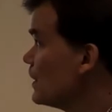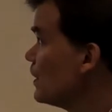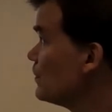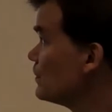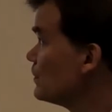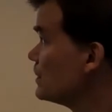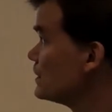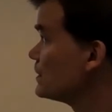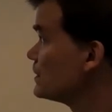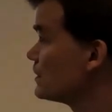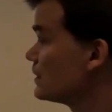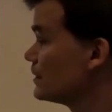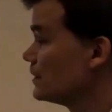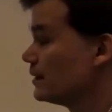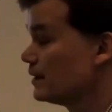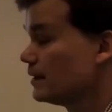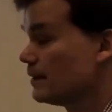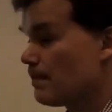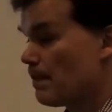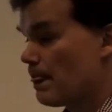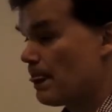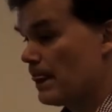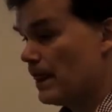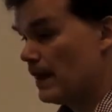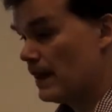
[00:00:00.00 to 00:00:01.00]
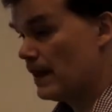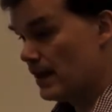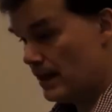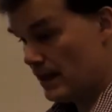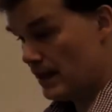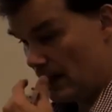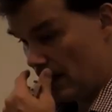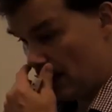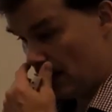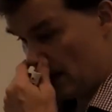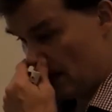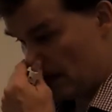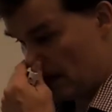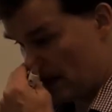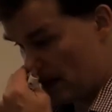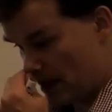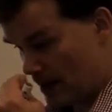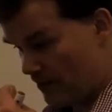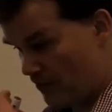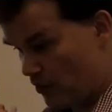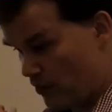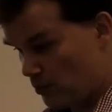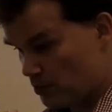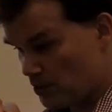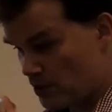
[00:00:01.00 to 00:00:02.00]
know this
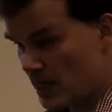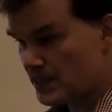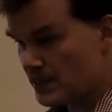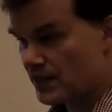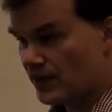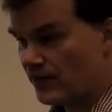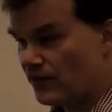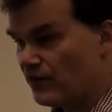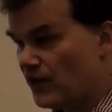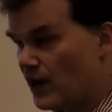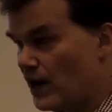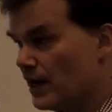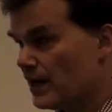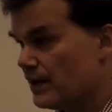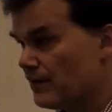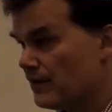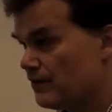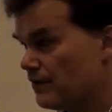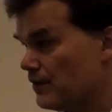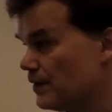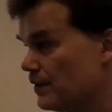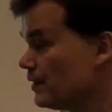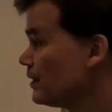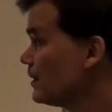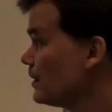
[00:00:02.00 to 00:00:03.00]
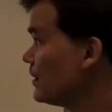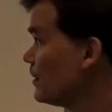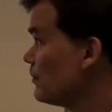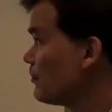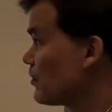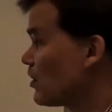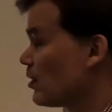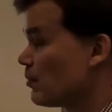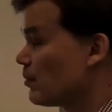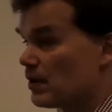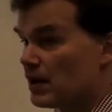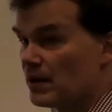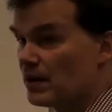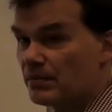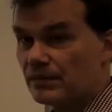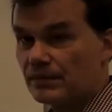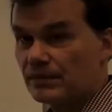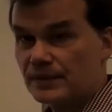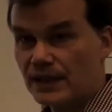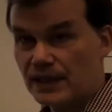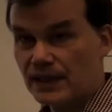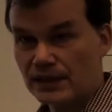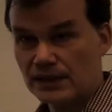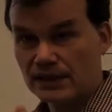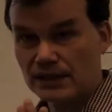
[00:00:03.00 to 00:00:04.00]
from slide set 5, the problem
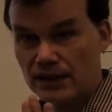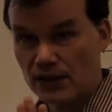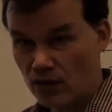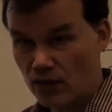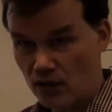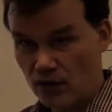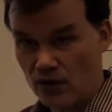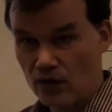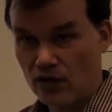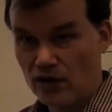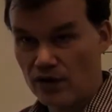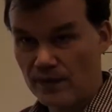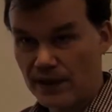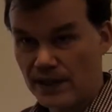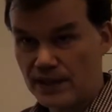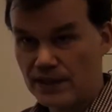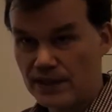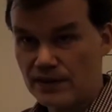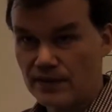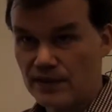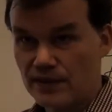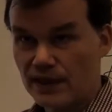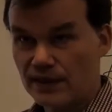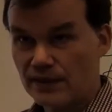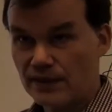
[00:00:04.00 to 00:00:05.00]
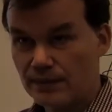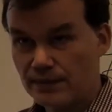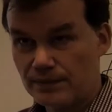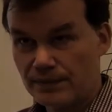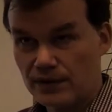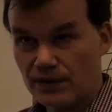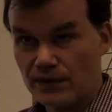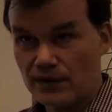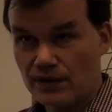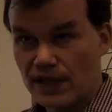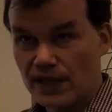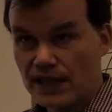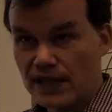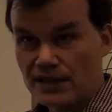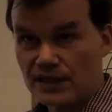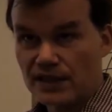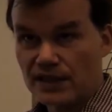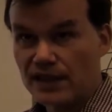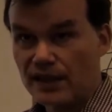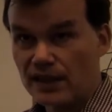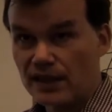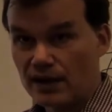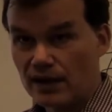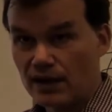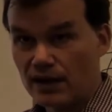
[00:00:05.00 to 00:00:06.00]
is non-convex, right? To the
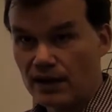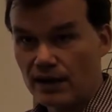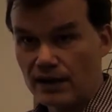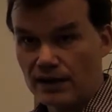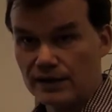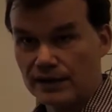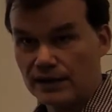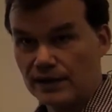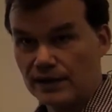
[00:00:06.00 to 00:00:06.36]
SINR.